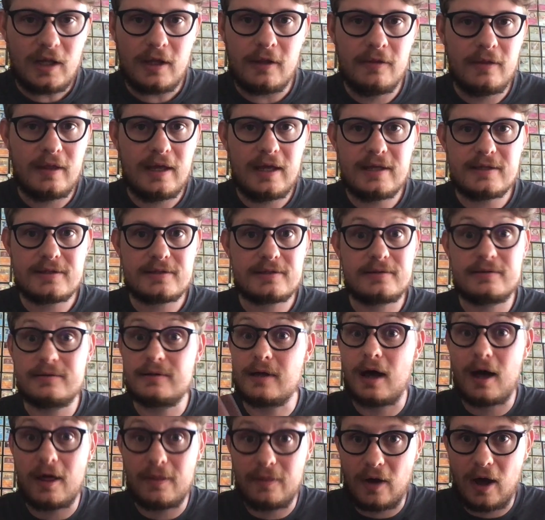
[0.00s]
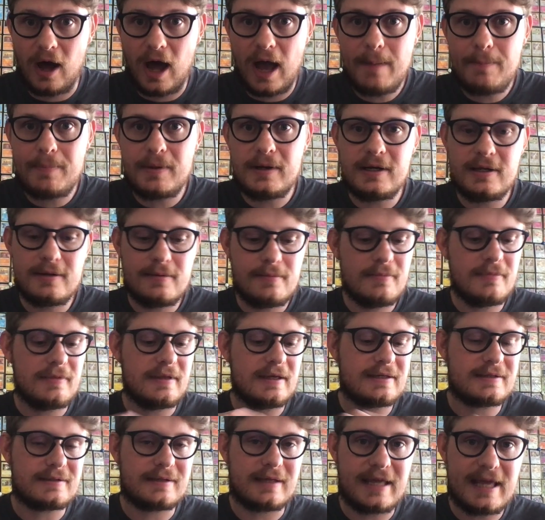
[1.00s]
there's the, the hyponym,
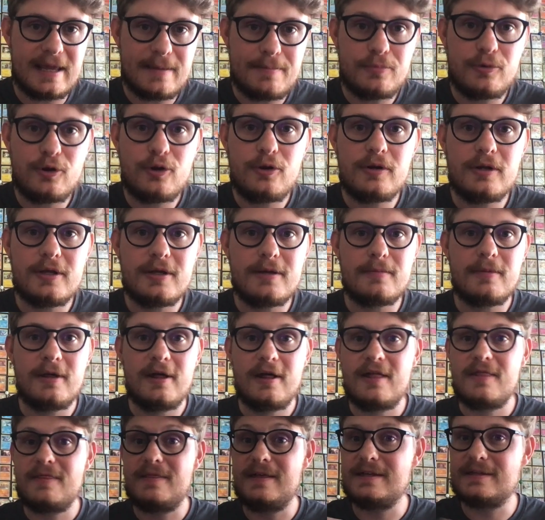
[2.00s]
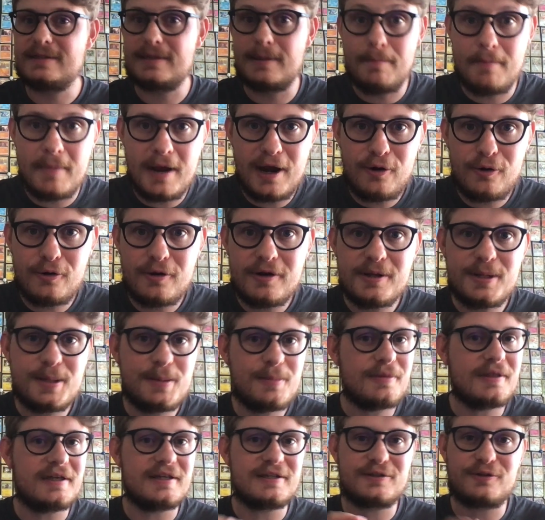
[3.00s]
there's the hypernym, there's the
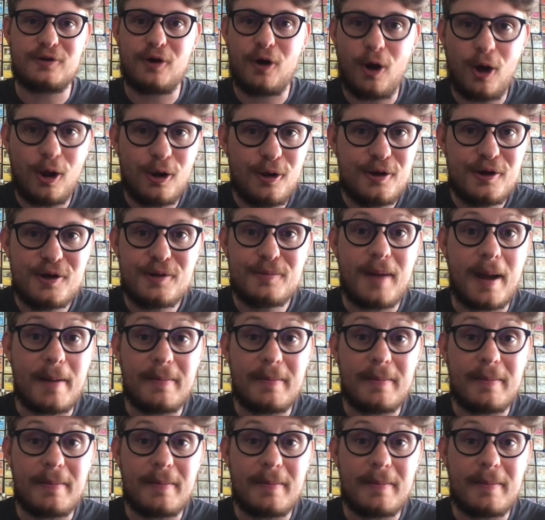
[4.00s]
meronym, there's the holonym.